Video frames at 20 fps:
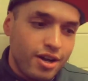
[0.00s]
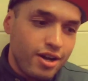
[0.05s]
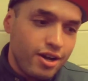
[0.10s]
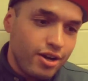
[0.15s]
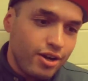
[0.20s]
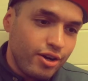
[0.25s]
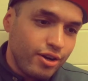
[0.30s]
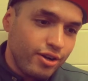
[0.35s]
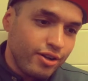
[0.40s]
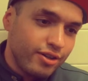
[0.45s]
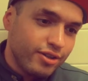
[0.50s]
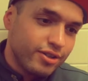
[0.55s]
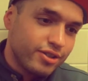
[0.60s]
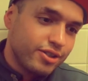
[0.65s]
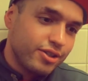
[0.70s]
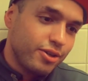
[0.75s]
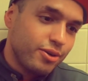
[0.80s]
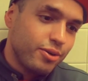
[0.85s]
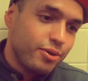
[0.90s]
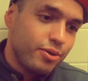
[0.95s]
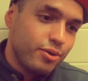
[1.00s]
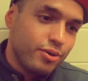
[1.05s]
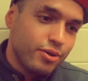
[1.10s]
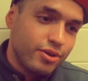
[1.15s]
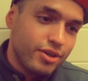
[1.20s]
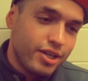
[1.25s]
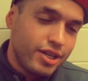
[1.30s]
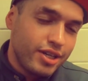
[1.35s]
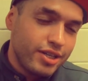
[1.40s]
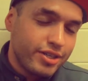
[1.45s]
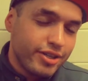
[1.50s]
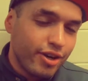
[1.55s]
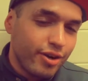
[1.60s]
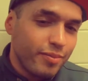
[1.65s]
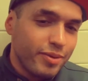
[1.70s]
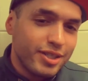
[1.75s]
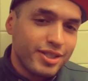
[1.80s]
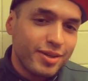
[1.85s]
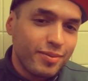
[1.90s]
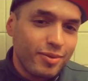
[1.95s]
Um, so he showed
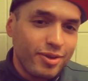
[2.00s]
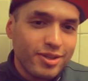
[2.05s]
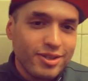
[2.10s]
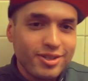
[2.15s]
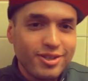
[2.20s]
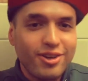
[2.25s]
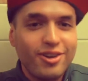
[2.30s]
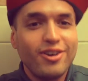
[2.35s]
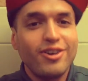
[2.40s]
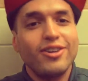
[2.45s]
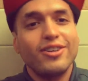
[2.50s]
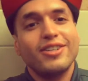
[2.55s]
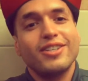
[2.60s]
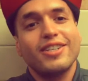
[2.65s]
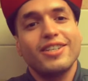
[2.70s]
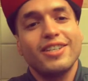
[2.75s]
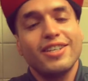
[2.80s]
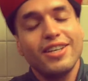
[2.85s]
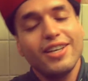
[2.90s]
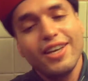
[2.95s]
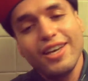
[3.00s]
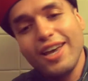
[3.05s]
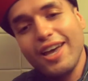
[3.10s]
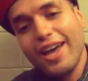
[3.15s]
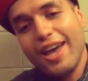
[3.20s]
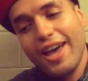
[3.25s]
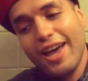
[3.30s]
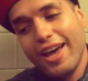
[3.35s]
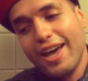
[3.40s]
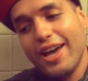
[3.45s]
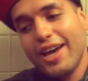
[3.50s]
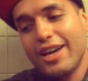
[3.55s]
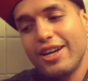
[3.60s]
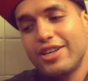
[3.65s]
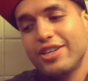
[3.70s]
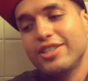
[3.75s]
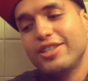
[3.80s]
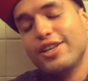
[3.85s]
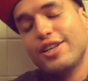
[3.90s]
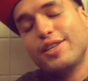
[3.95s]
me some of the songs, and
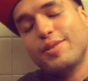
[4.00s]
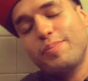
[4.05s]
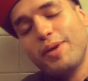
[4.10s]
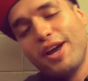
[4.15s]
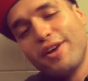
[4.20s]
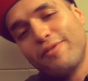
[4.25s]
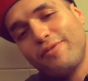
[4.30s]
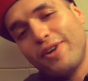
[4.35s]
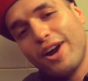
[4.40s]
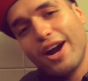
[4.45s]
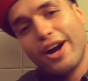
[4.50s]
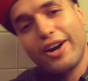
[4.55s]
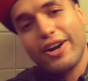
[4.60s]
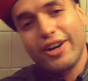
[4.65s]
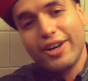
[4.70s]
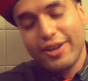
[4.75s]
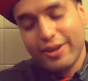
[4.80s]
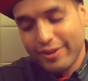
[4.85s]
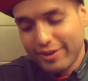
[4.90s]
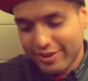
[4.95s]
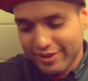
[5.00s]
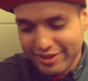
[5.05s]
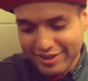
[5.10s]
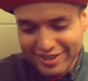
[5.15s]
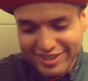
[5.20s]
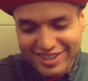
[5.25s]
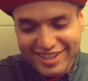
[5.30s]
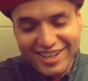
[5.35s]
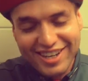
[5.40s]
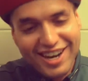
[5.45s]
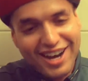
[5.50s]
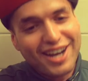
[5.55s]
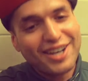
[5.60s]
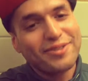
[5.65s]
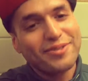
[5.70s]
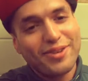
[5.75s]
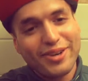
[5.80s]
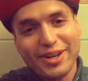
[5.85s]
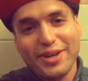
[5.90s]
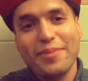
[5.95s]
just expect fire. He, he
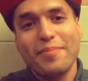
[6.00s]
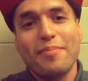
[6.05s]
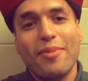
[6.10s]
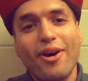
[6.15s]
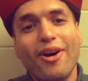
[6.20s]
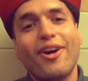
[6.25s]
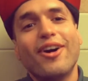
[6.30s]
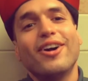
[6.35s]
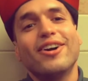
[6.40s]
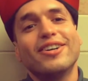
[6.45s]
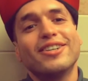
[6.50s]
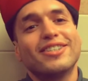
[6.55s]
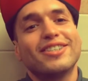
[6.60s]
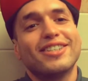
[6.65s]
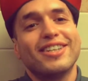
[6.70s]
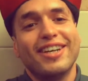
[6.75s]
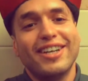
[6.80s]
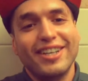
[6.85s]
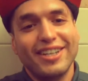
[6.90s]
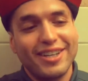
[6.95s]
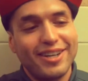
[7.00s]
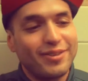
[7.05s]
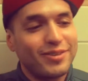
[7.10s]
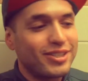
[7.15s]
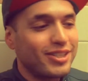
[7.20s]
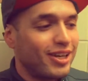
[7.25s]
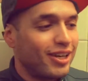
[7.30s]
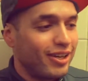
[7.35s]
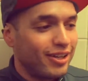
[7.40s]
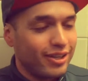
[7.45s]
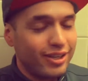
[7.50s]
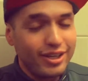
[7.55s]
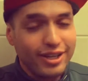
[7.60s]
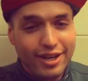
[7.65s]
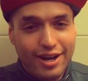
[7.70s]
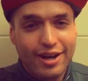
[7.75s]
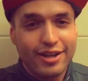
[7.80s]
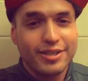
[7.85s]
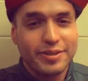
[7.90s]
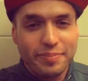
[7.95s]
got fucking bars. Like, He
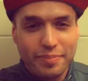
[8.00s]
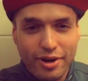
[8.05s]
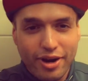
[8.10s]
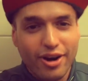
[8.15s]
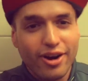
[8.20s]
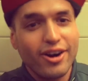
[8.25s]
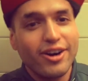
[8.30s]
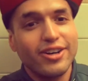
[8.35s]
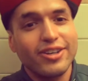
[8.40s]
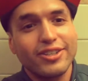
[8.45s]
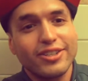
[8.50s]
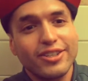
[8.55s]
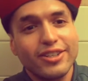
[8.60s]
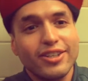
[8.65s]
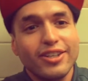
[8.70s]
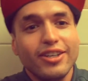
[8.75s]
got bars.